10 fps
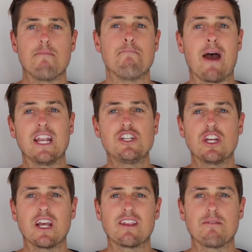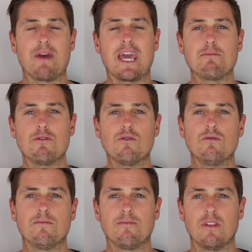managing other
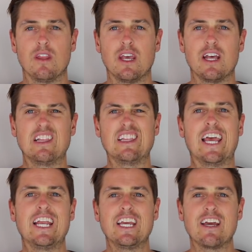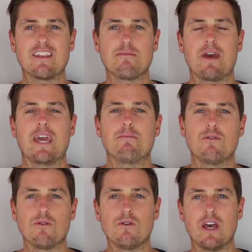people, leading other
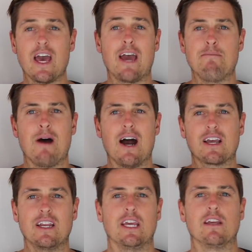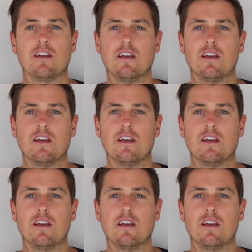people, and marketing.